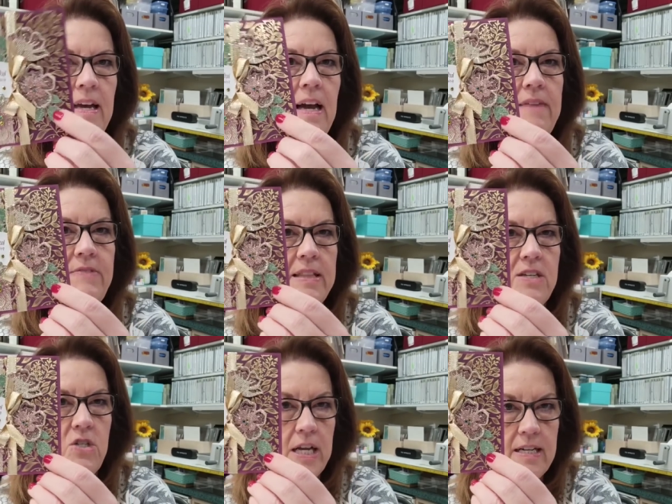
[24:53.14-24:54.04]
I've done the
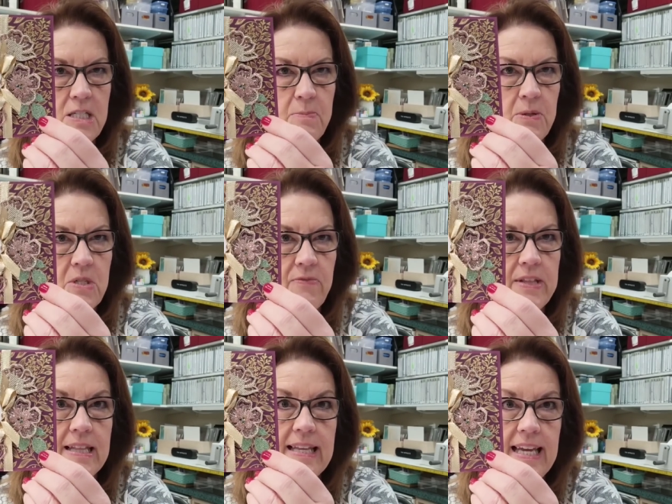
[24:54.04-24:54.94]
shaded spruce for
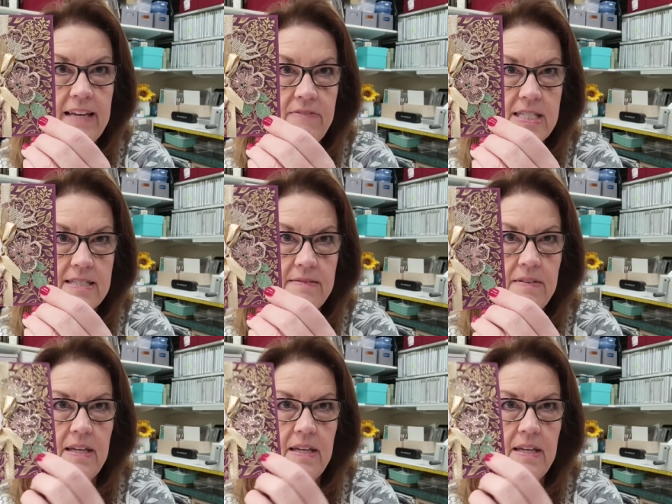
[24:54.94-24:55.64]
the leaves.